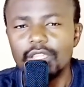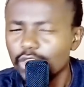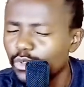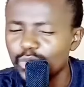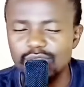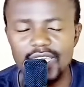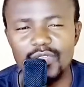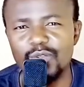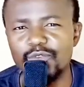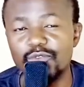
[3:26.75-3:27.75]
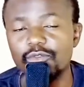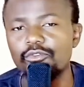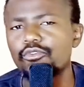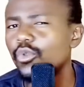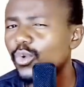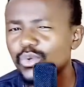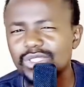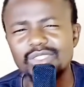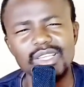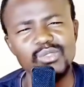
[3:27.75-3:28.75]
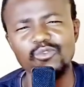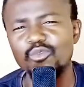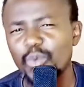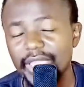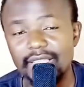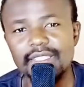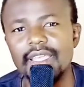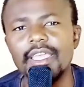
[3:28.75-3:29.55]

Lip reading: those kind of flows, these kinds of words.